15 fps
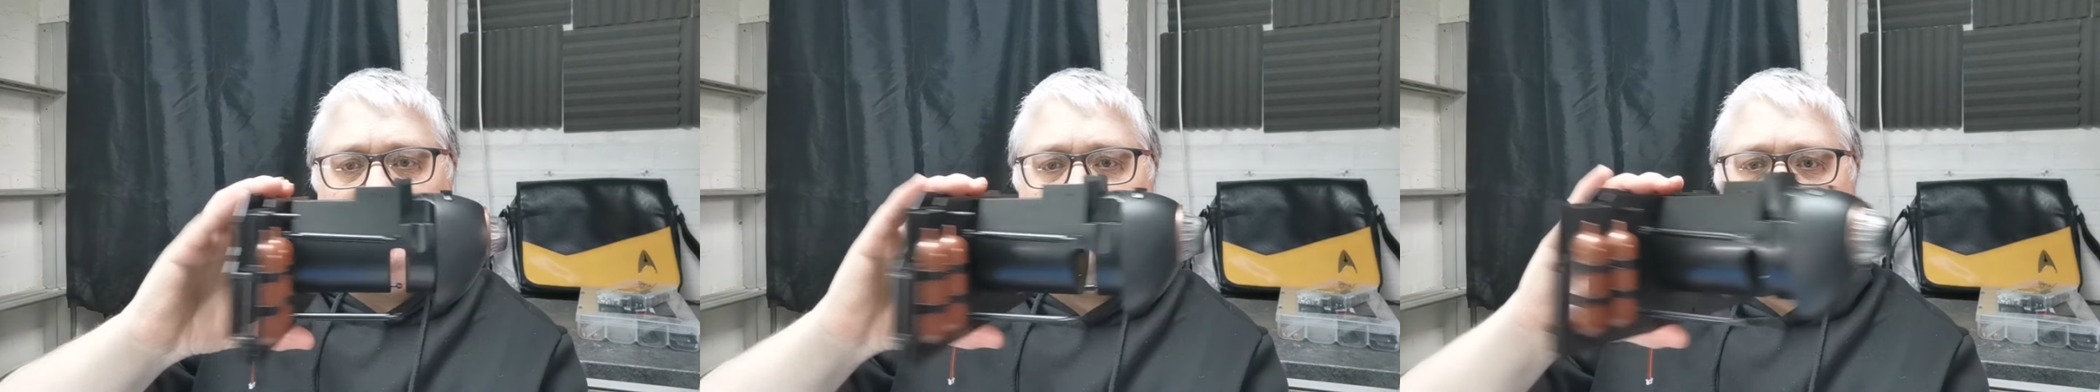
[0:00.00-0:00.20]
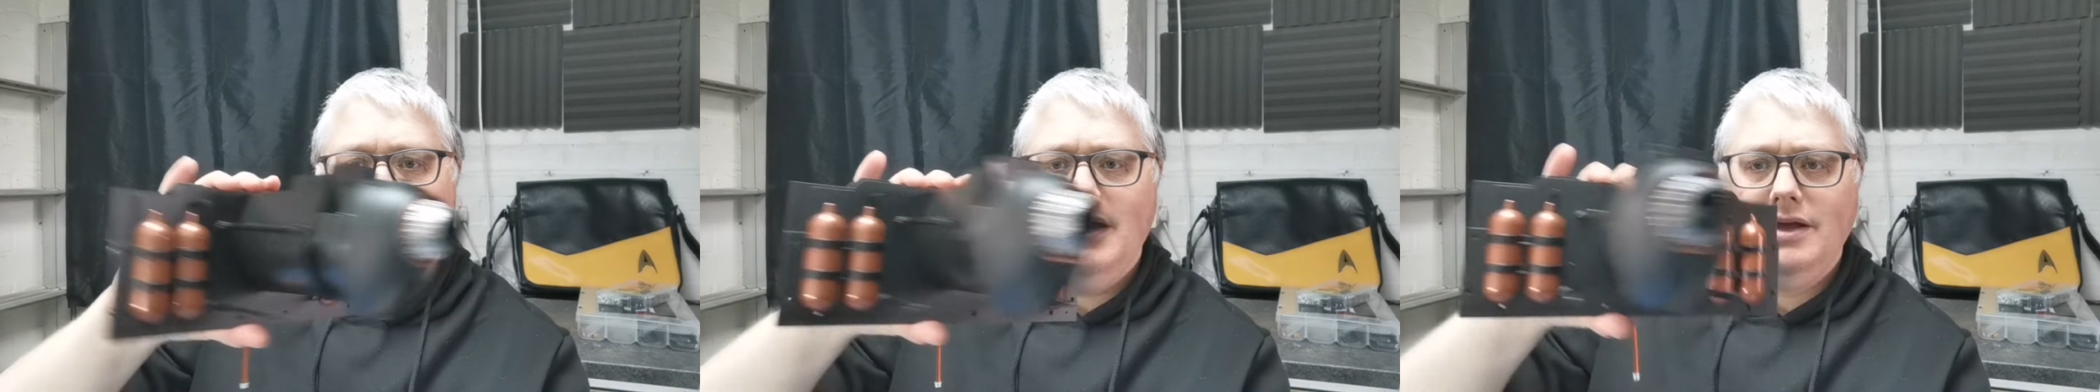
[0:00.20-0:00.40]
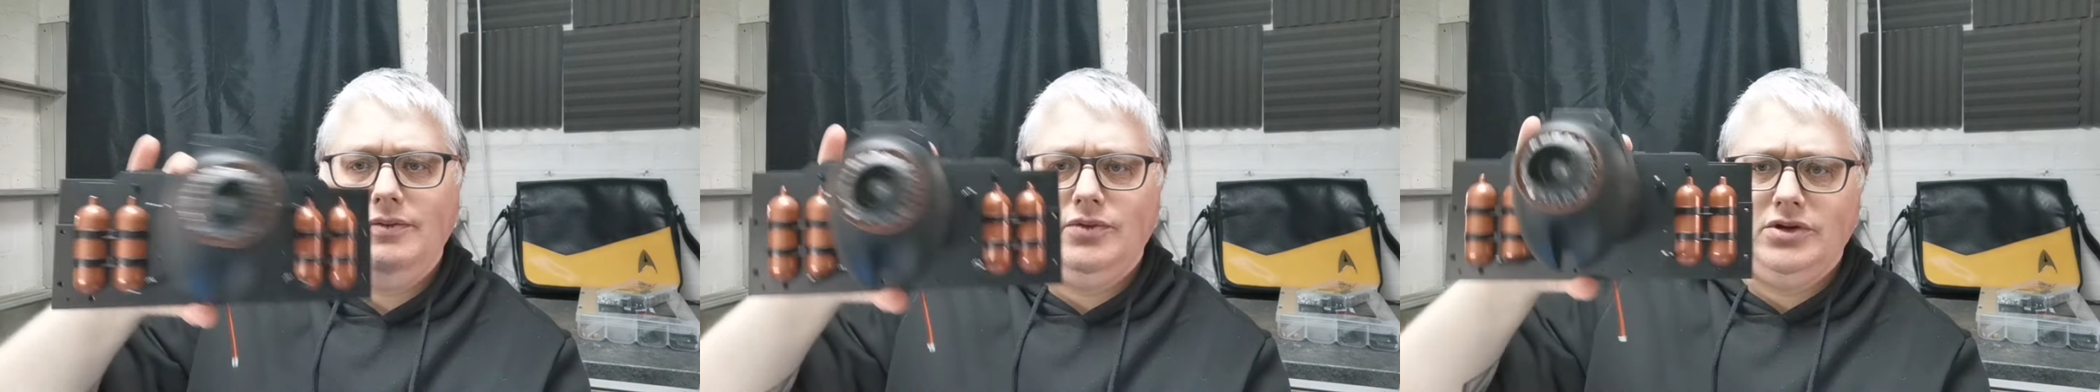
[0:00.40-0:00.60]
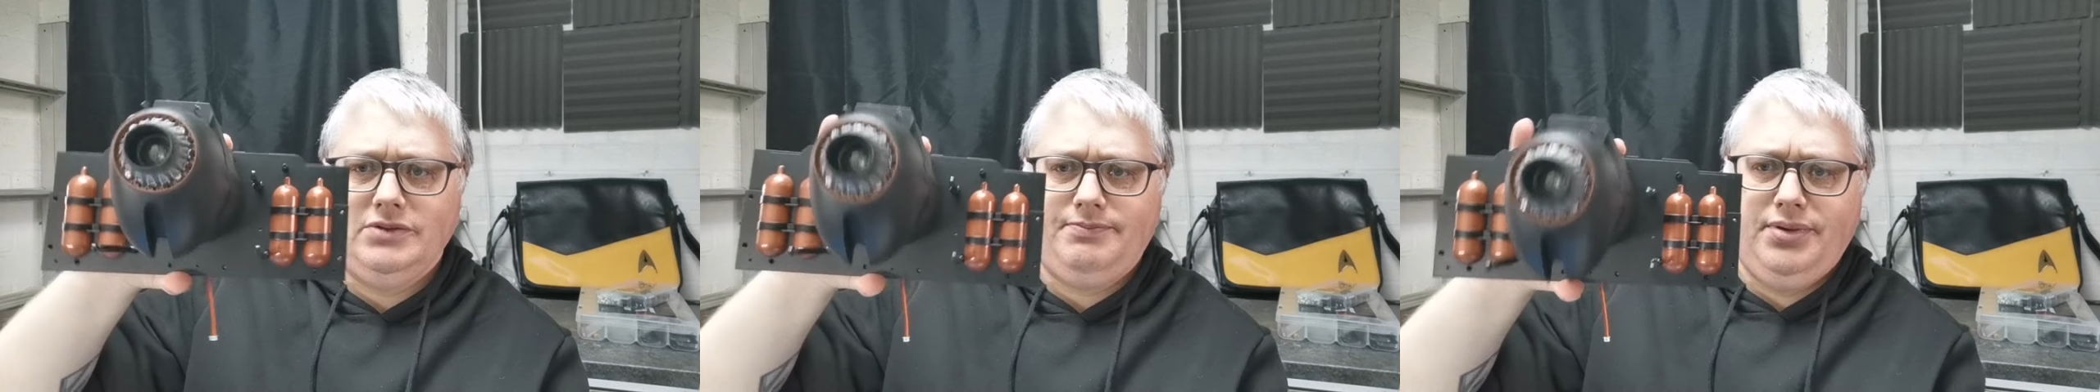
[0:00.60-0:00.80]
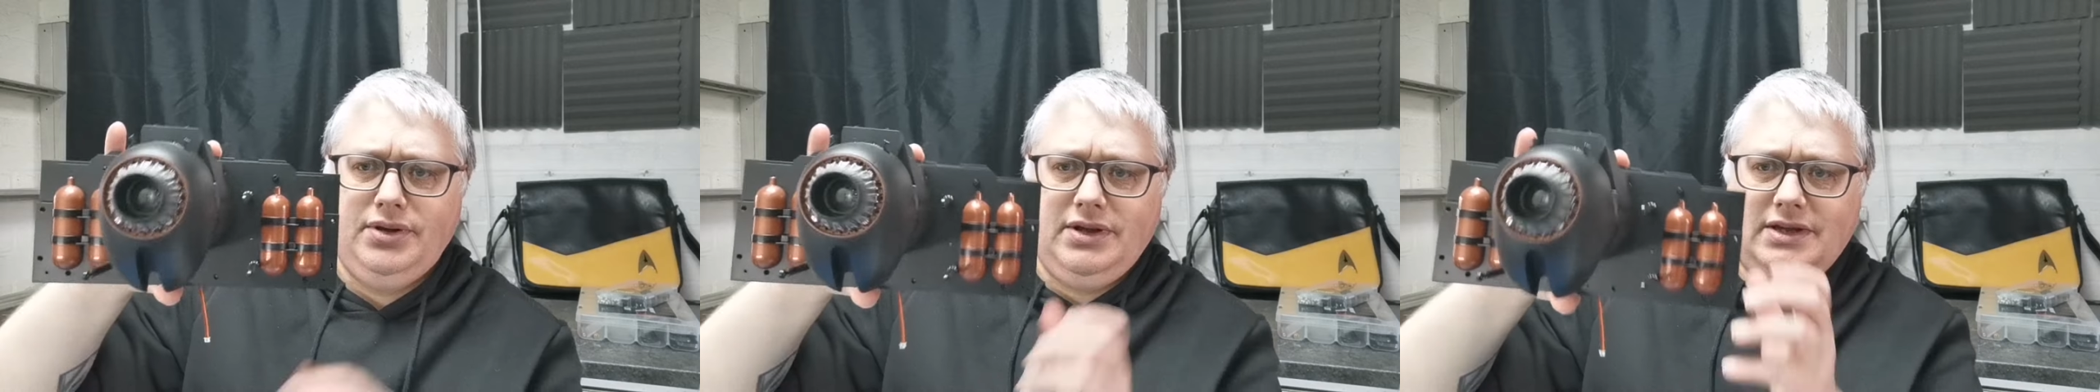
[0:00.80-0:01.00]
Uh, you
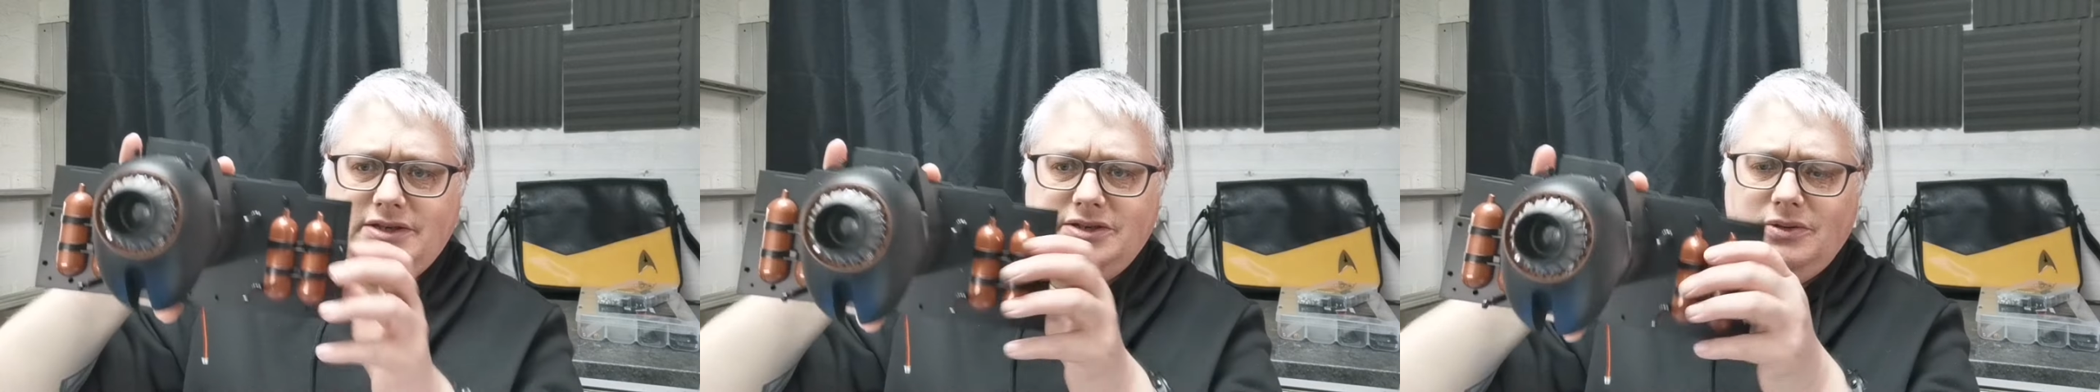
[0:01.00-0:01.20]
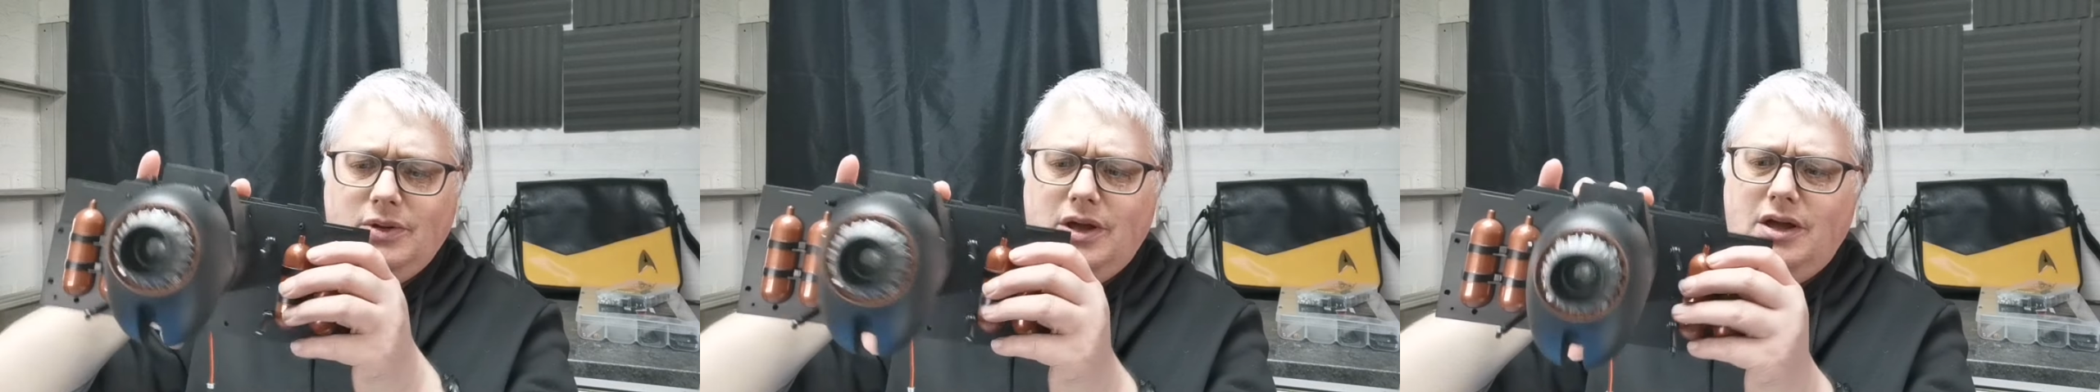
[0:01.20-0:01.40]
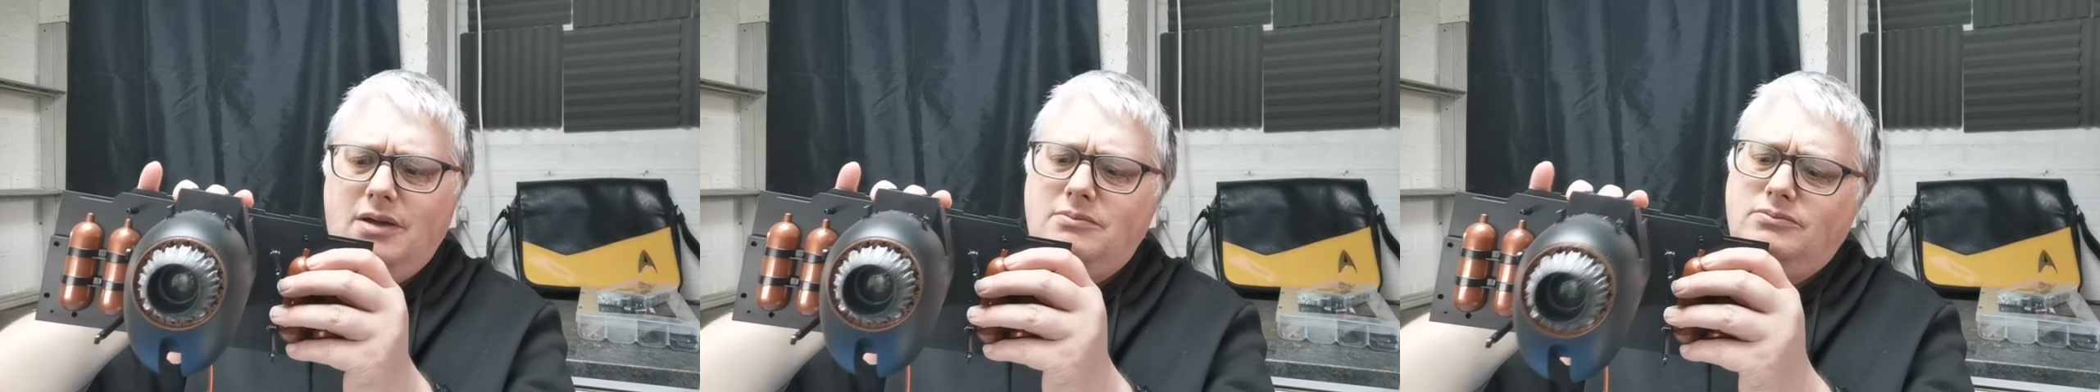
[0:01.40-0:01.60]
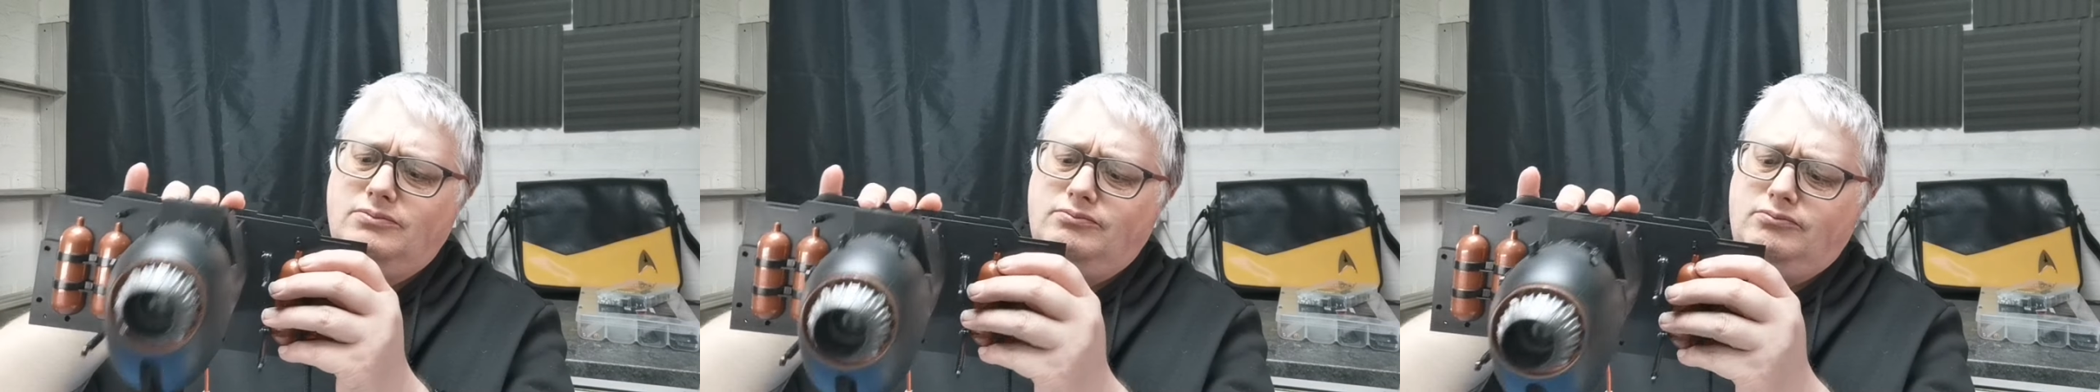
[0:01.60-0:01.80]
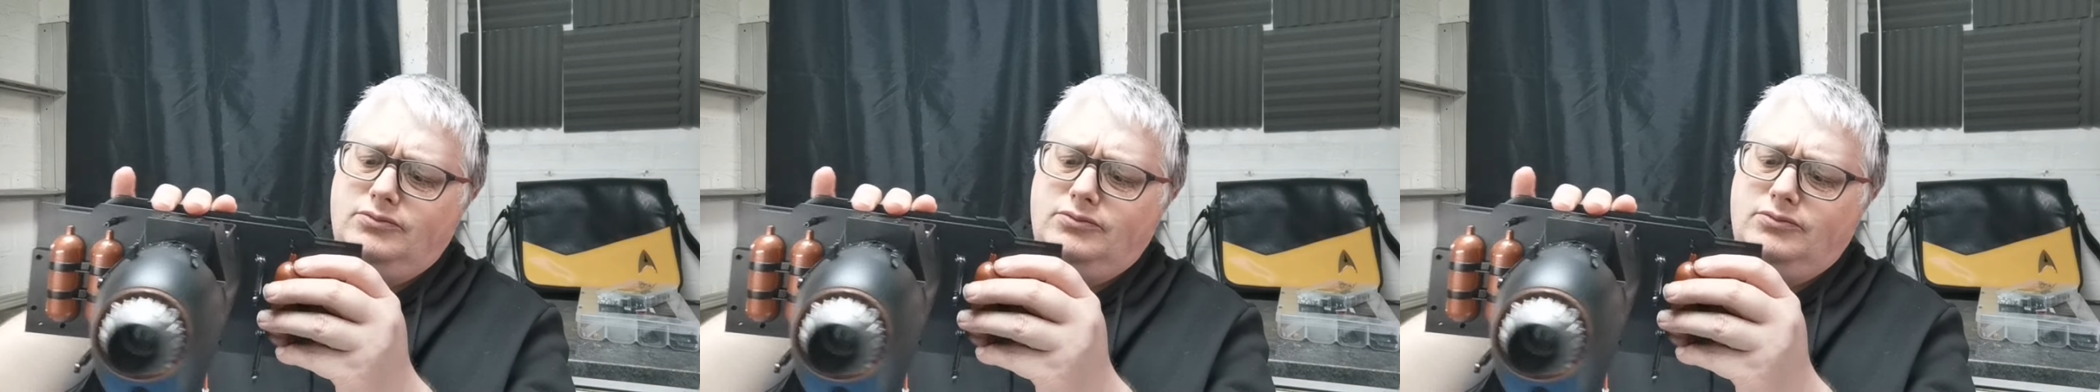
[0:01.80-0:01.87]
want to put this um,